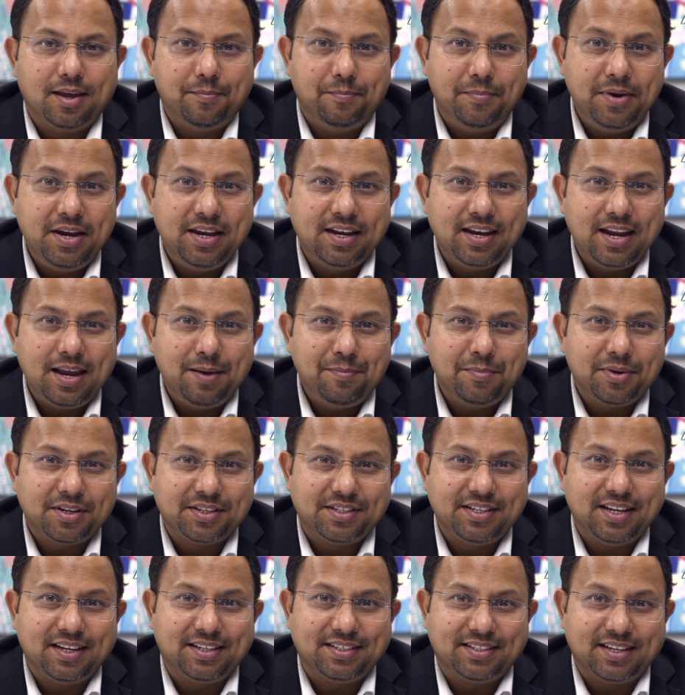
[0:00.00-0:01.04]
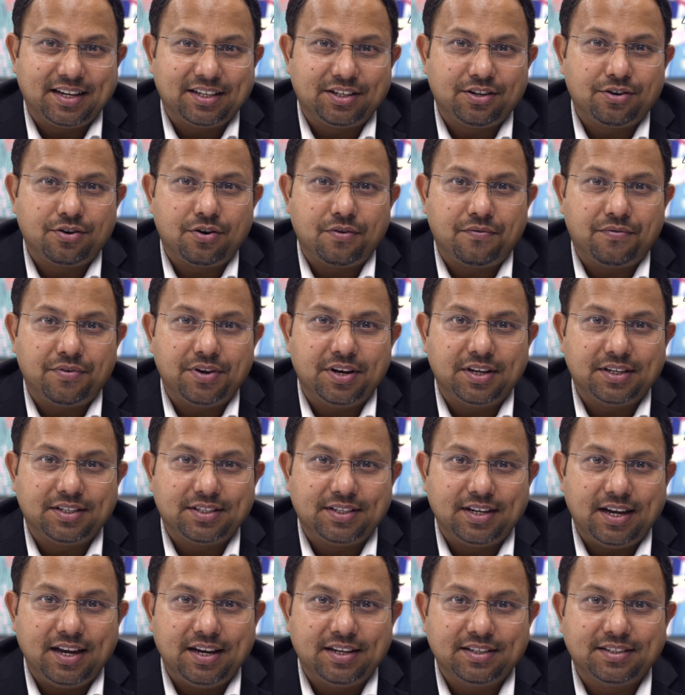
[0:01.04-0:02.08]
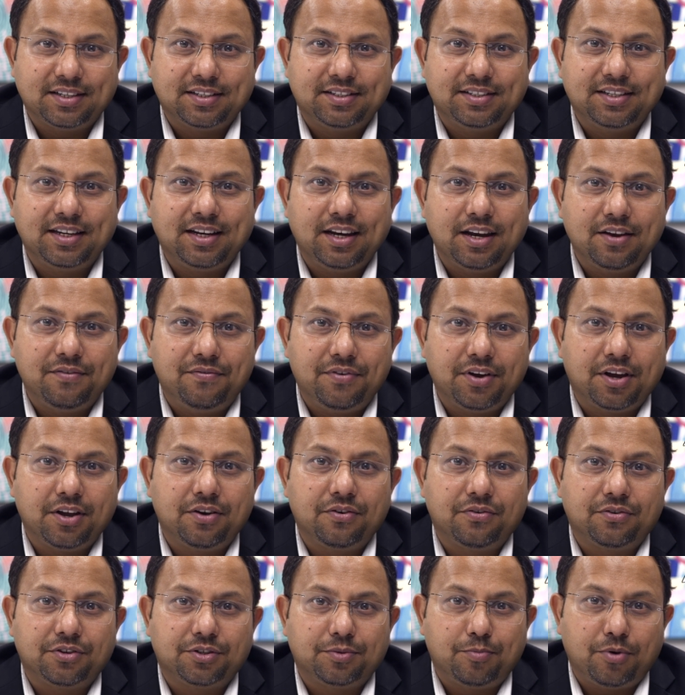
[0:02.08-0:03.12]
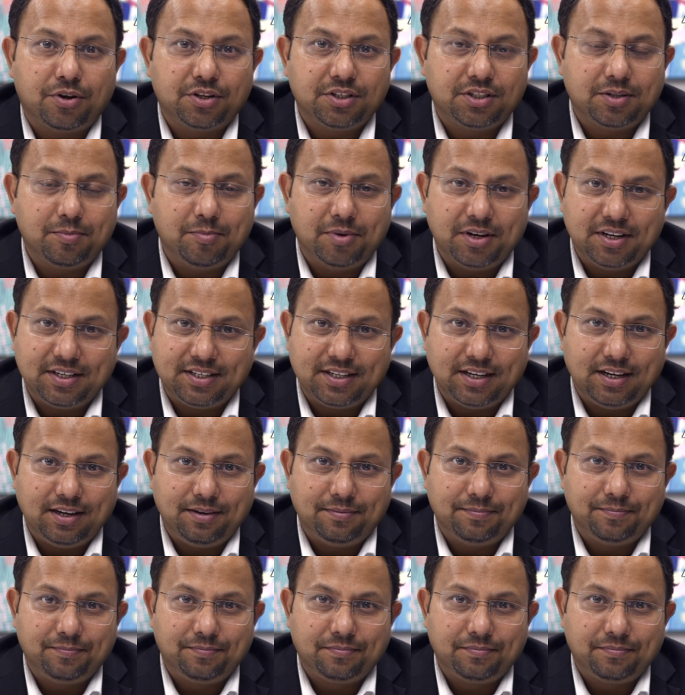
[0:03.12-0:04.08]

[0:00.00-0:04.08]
Being named as the executor of an estate is a significant responsibility.